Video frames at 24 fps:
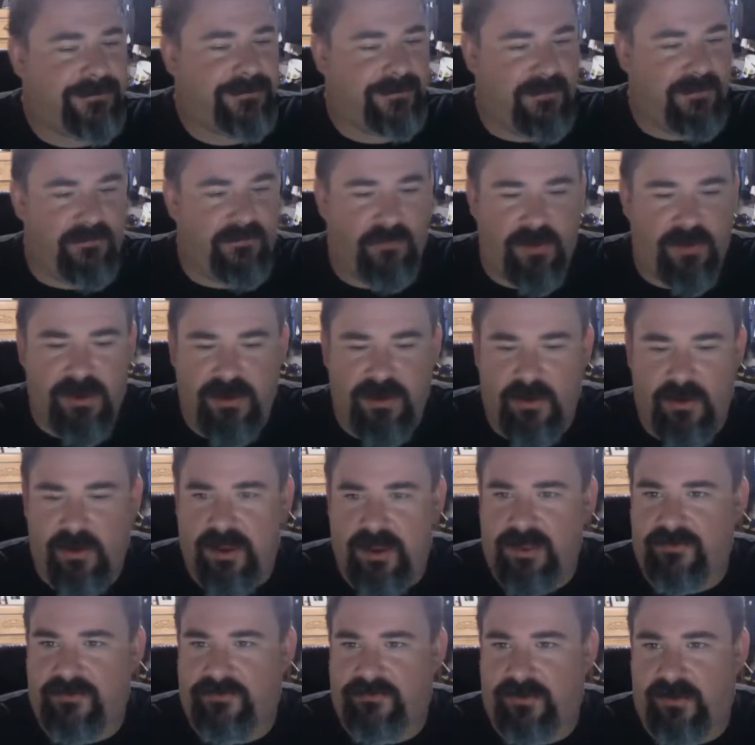before you go
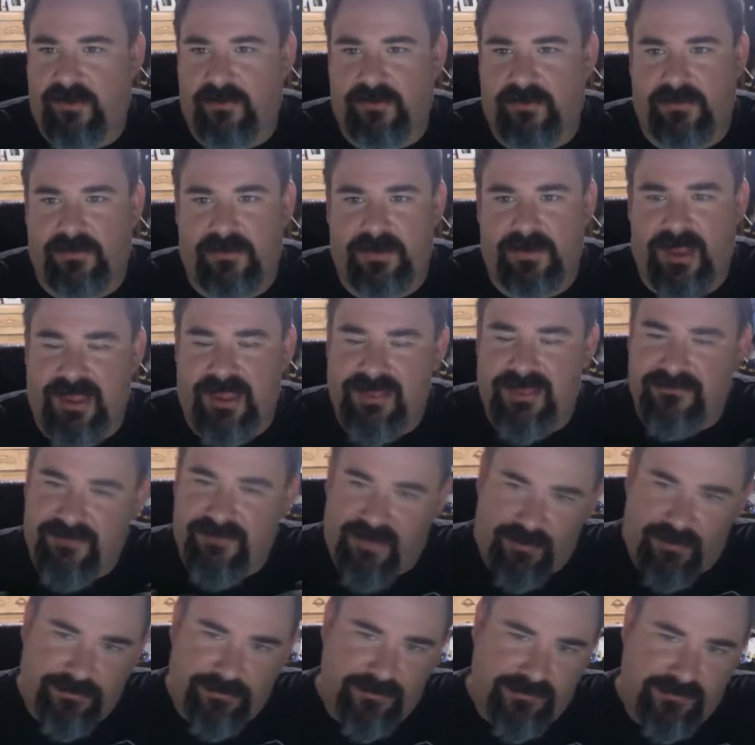any further. You got to
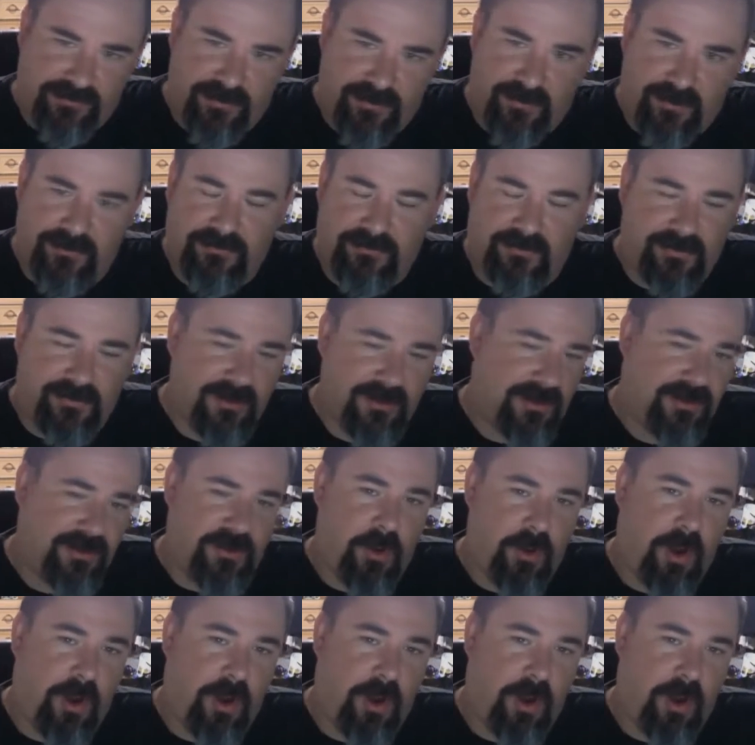develop this character. You